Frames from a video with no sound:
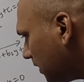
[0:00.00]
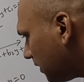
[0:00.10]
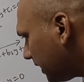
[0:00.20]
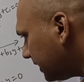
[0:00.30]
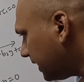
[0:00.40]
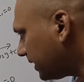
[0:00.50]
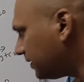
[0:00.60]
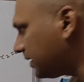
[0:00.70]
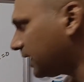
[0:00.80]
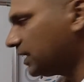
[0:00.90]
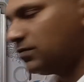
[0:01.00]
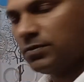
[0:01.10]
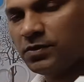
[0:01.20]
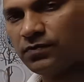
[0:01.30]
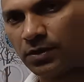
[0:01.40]
right angle triangle will
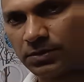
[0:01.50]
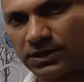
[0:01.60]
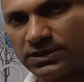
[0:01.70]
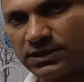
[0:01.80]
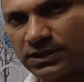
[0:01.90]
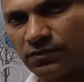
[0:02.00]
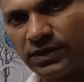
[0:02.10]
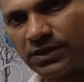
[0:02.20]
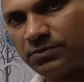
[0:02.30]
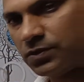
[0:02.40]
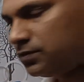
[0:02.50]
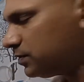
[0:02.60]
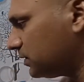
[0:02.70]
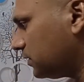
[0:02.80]
be formed, isn't it? We can prove